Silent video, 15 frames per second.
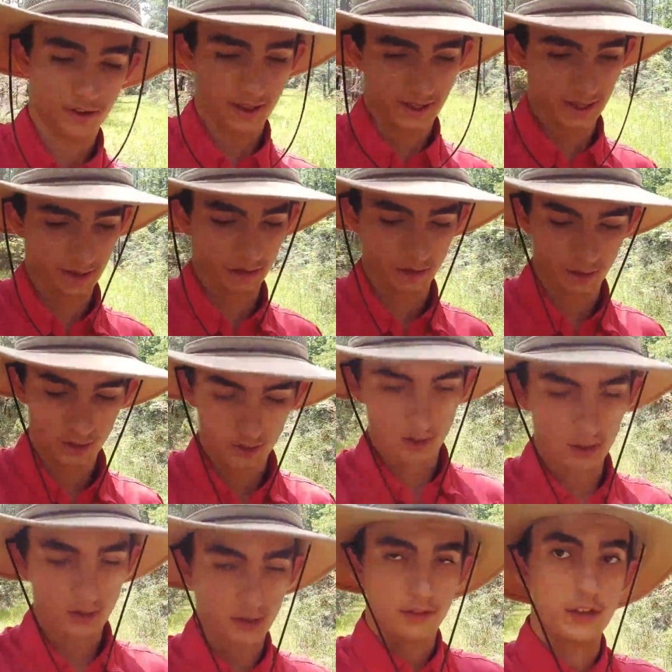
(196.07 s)
And
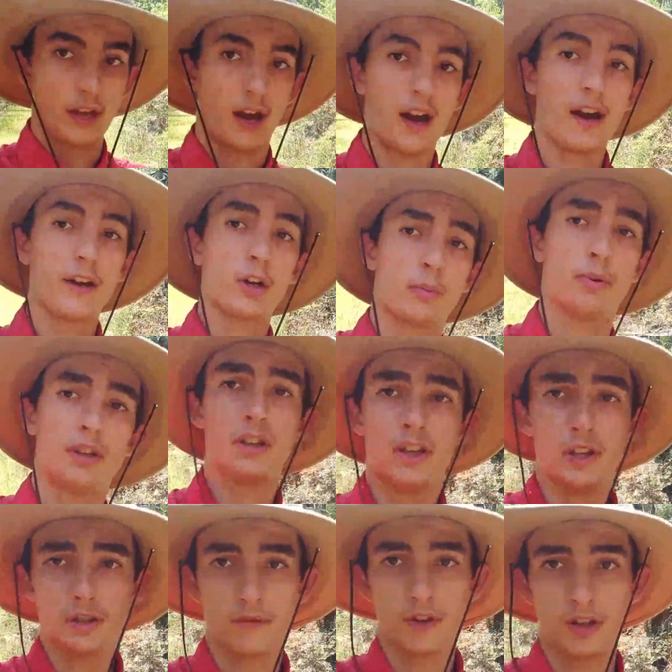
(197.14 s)
the higher
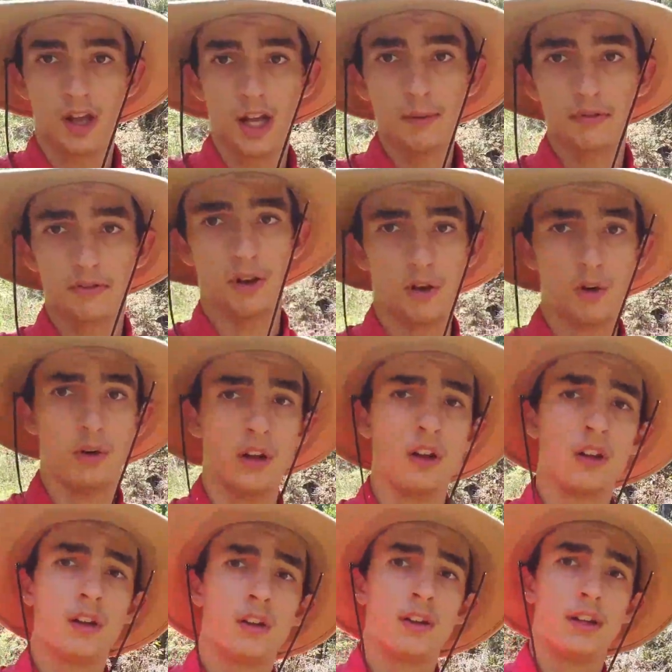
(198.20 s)
pH of the limestone
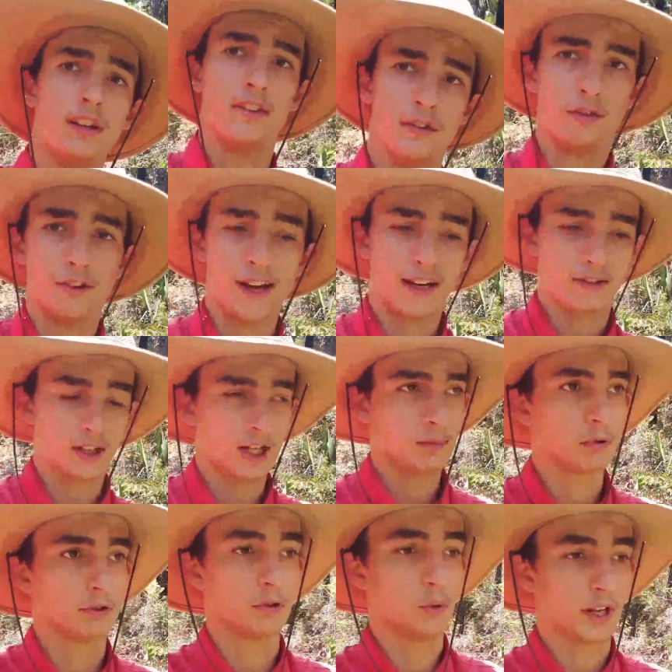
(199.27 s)
is in fact
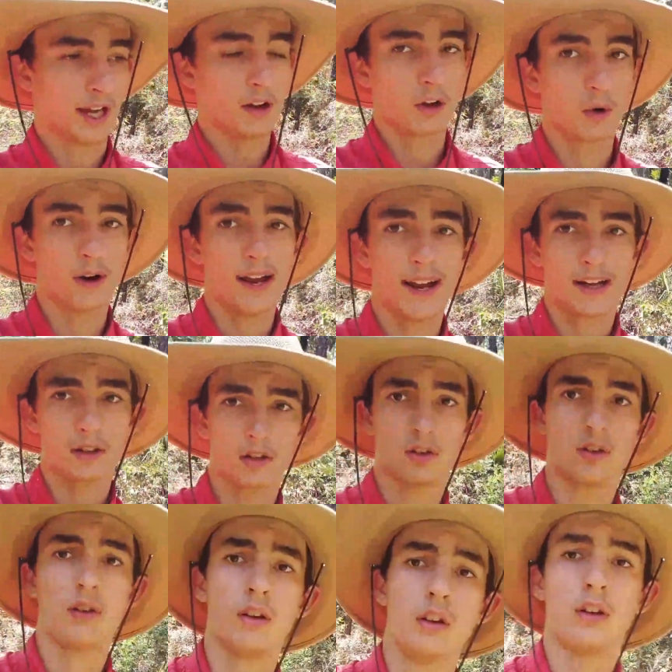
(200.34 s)
able to counteract
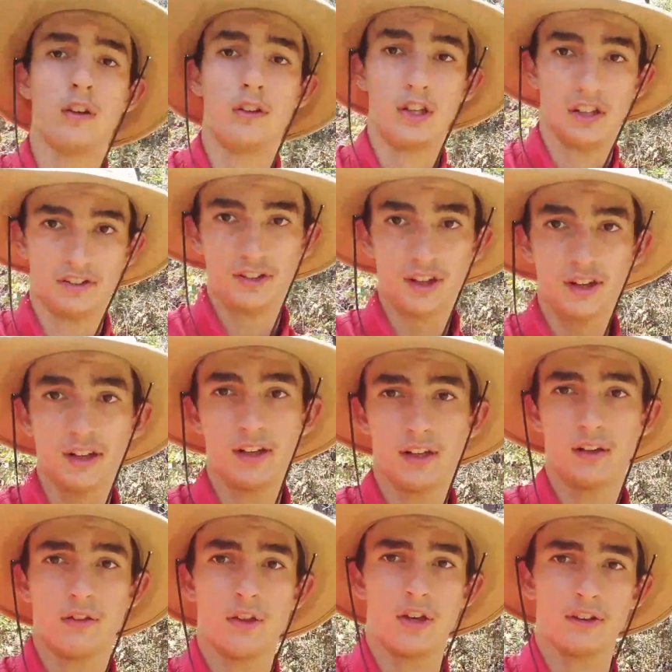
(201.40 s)
the acidity
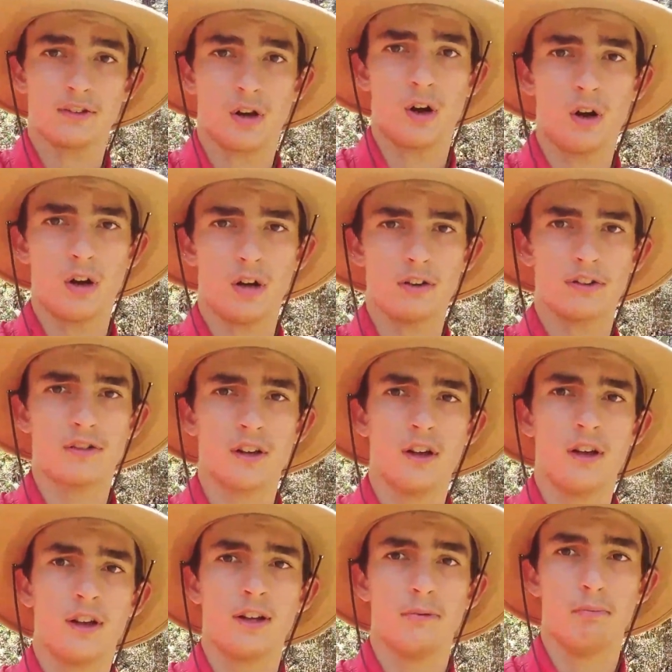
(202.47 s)
that is caused
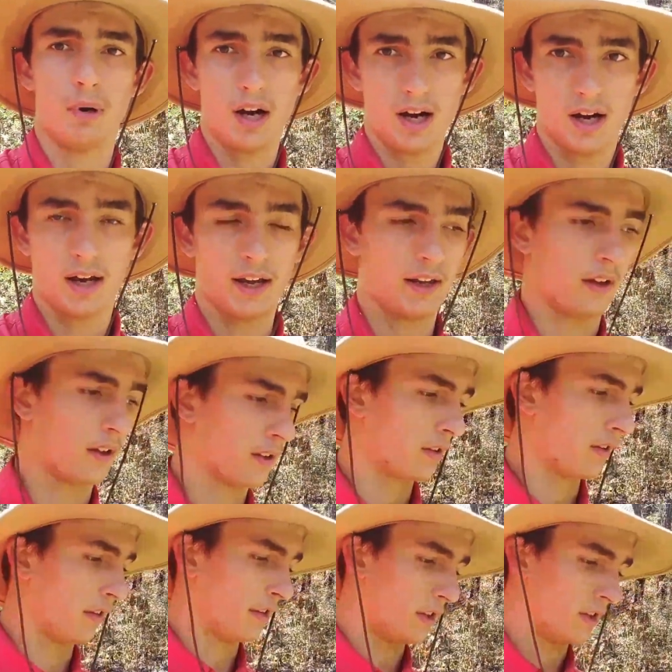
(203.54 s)
by
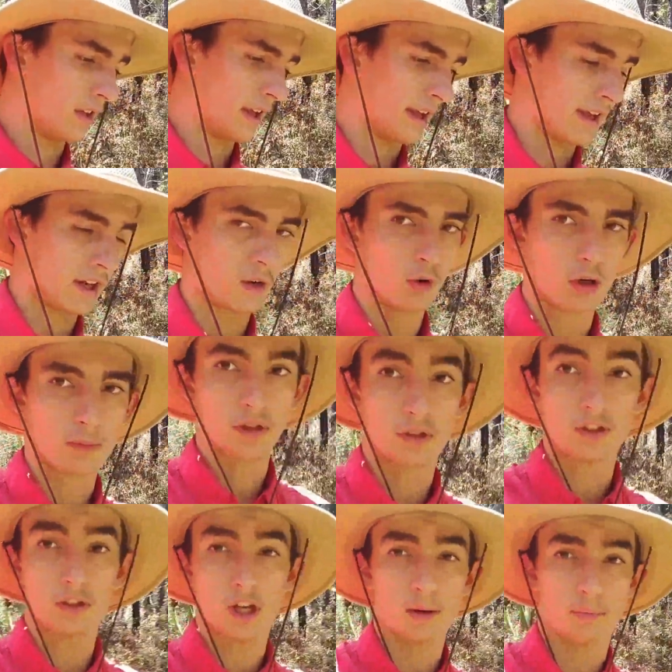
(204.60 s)
the anaerobic
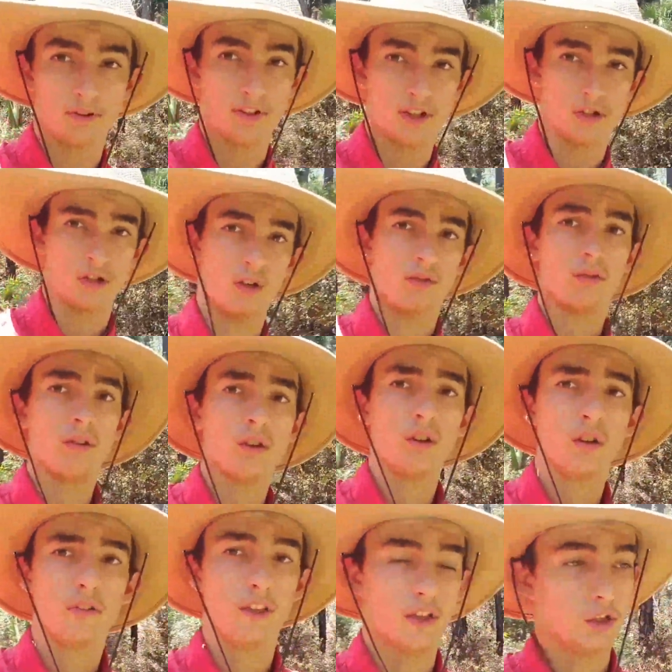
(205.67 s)
decomposition
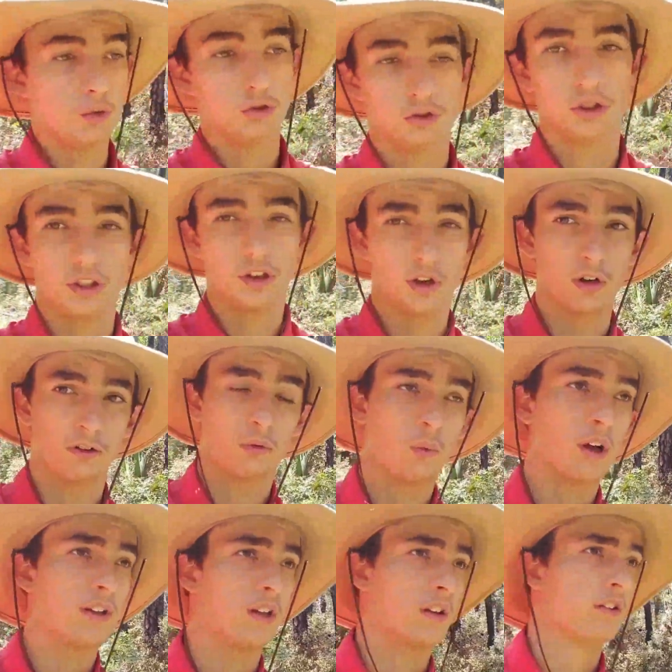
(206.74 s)
that usually occurs in
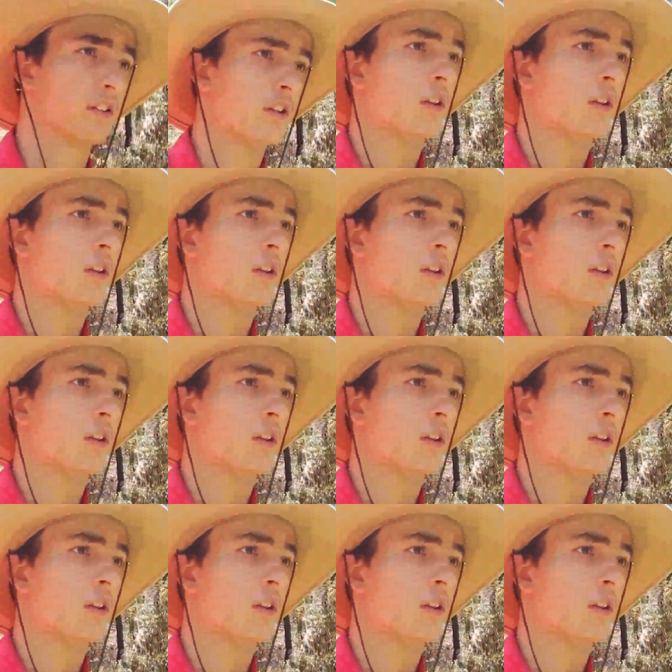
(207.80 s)
wetlands.